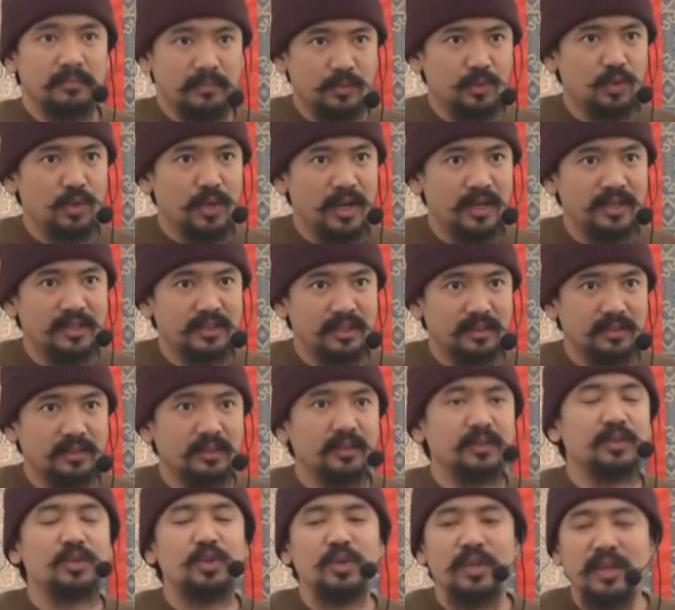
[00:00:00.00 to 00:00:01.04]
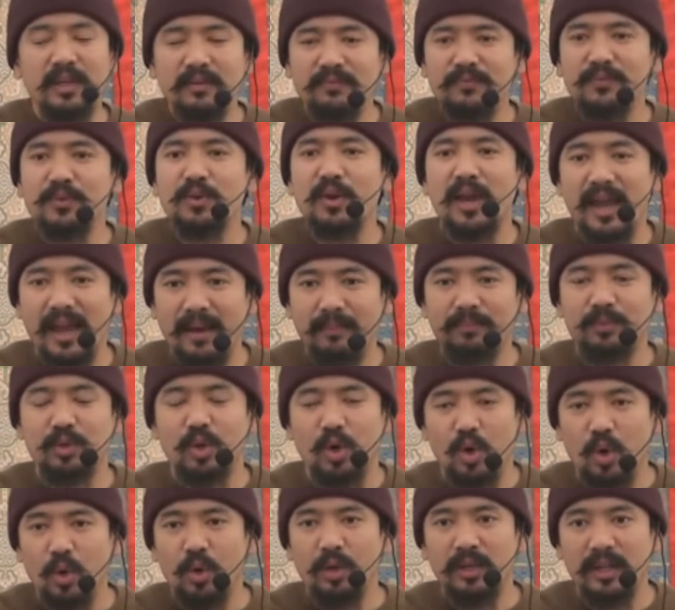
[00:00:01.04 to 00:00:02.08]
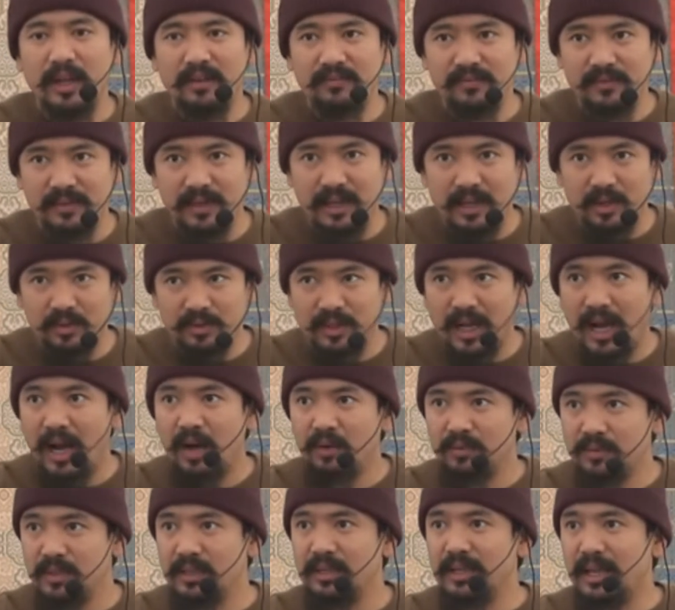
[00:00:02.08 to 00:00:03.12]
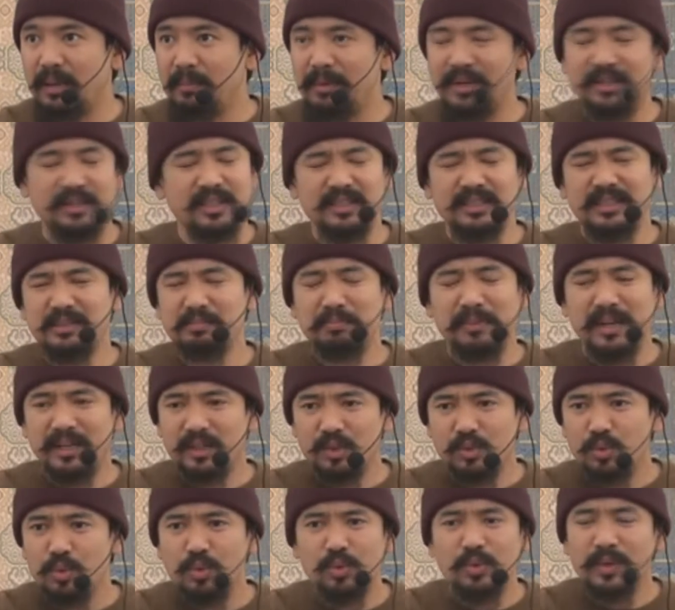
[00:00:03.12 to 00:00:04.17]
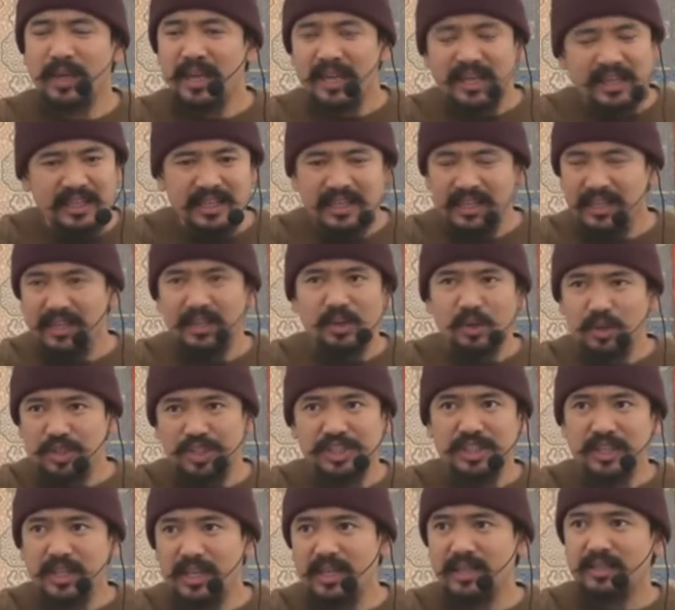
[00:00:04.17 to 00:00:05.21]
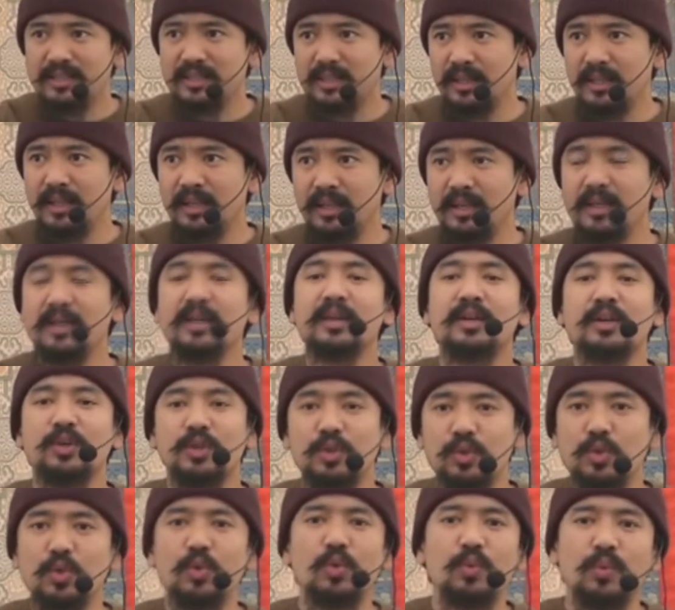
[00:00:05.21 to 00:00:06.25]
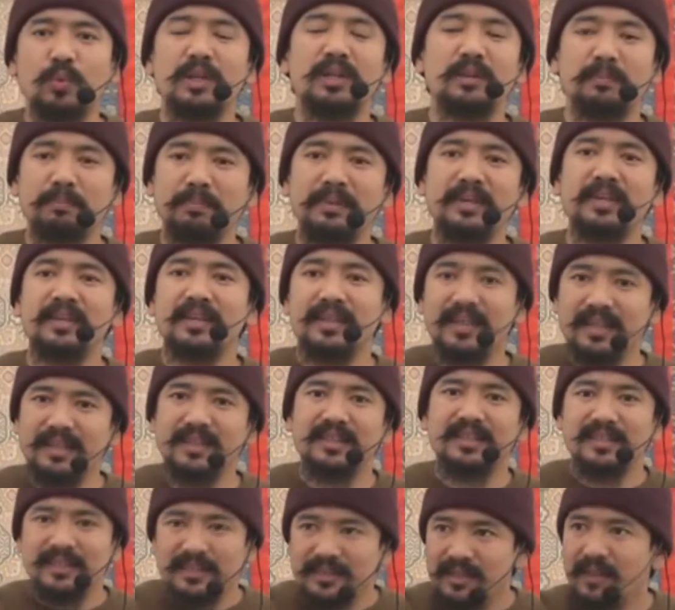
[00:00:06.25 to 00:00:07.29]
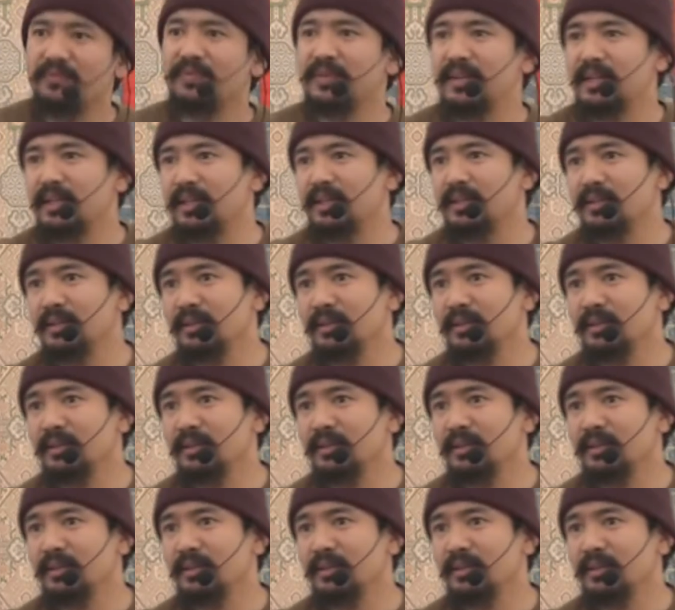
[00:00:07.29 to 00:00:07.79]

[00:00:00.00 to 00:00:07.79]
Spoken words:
Do you understand? If you have the whole life rely on the outer Lama, doesn't matter who he or she is, you will be in suffering.